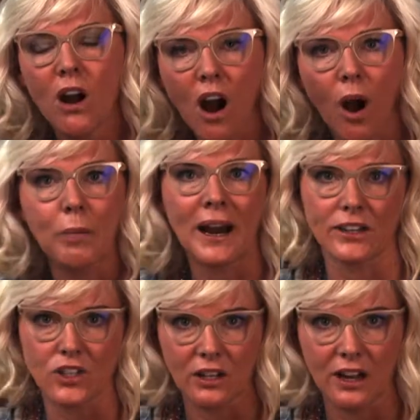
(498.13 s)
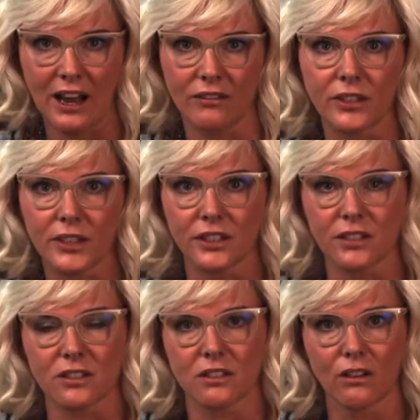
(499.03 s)
are passionate
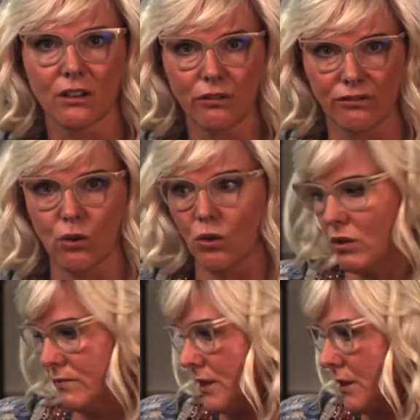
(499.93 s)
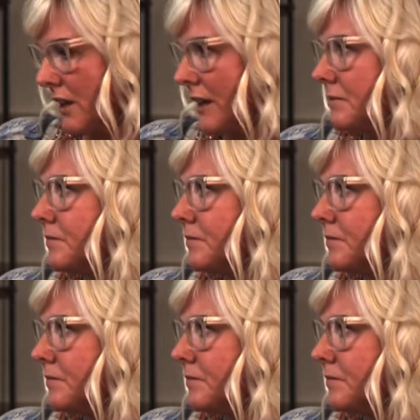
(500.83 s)
advocates for, okay?